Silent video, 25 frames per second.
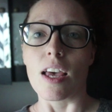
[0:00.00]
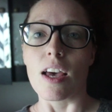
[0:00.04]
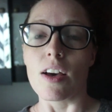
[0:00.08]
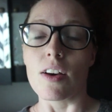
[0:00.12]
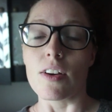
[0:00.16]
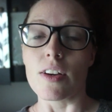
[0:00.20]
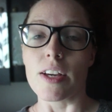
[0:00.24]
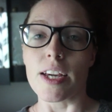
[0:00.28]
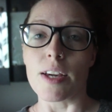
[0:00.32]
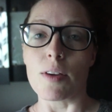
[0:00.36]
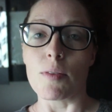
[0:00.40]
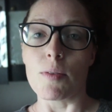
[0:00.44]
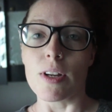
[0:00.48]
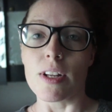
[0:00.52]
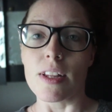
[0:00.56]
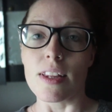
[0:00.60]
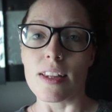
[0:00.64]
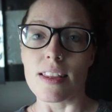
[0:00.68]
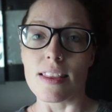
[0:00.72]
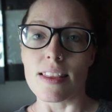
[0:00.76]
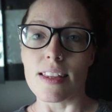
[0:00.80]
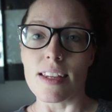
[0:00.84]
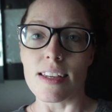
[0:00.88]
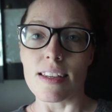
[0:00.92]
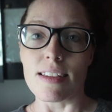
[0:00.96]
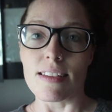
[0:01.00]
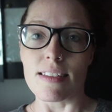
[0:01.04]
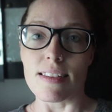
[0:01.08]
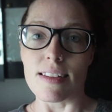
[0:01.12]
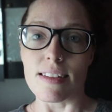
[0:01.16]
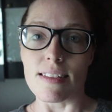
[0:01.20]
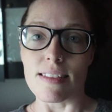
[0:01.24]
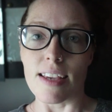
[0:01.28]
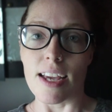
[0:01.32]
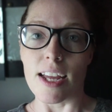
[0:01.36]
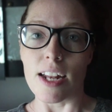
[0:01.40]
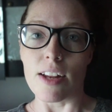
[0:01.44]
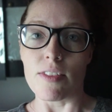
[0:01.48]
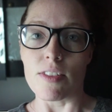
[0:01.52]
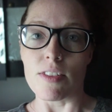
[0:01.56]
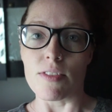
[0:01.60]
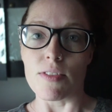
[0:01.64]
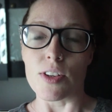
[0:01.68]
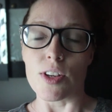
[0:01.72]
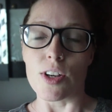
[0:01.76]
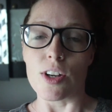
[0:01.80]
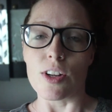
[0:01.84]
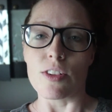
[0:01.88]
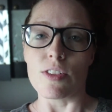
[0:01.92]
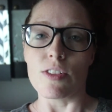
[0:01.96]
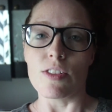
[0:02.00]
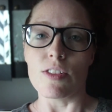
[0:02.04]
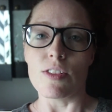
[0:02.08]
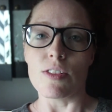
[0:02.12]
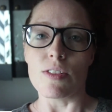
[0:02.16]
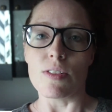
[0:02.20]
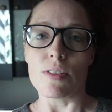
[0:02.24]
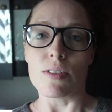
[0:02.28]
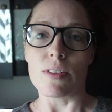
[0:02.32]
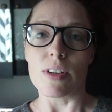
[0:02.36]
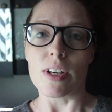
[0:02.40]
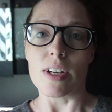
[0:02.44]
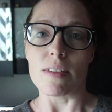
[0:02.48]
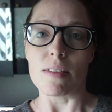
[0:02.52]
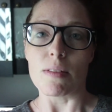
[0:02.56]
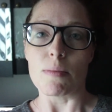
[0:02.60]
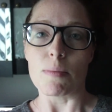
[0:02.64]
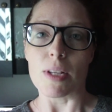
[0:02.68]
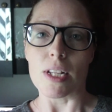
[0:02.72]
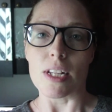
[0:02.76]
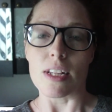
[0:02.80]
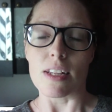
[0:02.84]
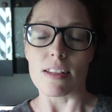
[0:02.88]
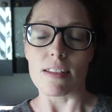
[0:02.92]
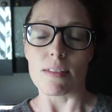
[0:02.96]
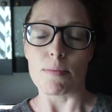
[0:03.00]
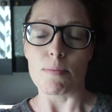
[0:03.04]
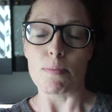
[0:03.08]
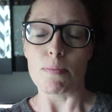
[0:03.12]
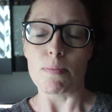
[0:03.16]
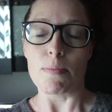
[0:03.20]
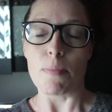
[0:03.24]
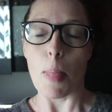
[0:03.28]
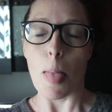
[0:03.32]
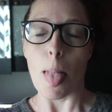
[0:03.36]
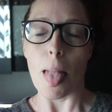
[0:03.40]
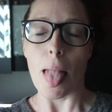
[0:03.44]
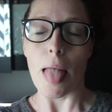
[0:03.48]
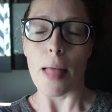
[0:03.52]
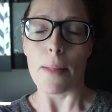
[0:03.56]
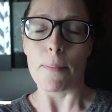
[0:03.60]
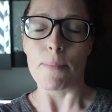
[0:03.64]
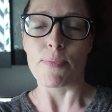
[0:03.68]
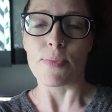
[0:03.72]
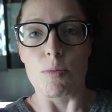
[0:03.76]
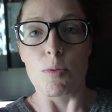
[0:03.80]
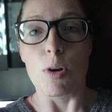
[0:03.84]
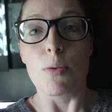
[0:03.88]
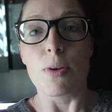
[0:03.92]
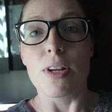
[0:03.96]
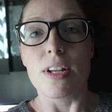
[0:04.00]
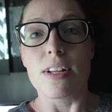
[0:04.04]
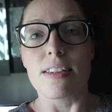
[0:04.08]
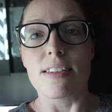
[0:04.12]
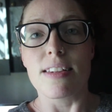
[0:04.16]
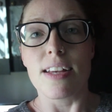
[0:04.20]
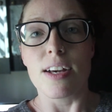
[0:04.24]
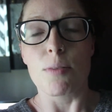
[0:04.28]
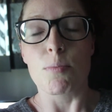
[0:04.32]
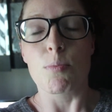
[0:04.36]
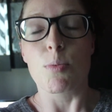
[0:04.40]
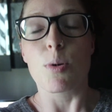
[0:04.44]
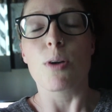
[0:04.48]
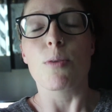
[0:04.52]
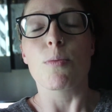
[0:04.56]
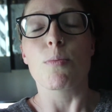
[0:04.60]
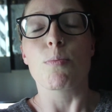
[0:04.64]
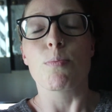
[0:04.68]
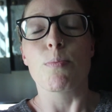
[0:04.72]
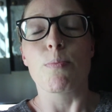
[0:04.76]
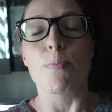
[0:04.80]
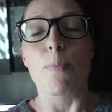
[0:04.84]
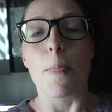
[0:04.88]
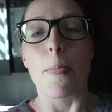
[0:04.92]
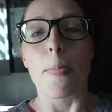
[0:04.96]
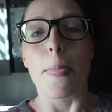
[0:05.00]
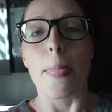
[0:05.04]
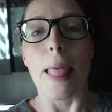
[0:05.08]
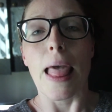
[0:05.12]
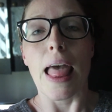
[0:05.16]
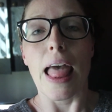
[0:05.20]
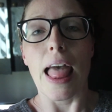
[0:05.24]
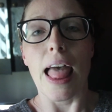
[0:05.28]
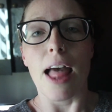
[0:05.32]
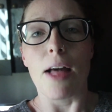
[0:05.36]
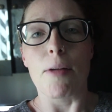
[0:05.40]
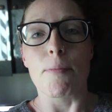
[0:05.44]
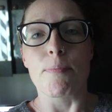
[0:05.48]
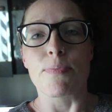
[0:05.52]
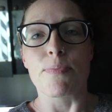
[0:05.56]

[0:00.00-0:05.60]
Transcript: Okay, one of the things that's kind of difficult to do as a minimalist, what we decide, what, huh.